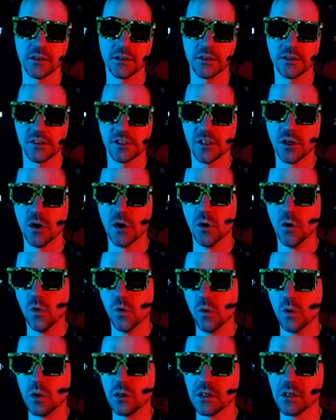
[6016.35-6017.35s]

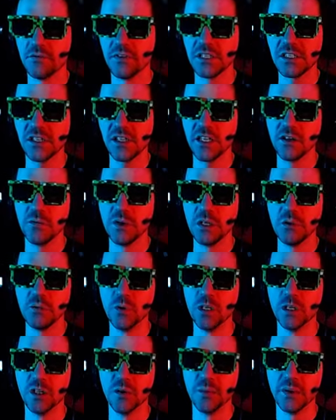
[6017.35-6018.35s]
so eventually we
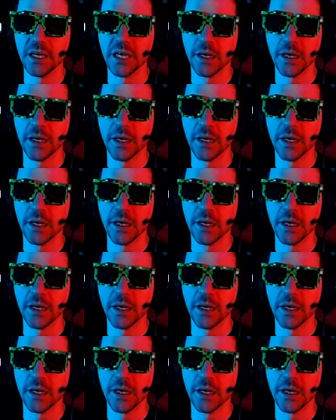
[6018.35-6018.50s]
will be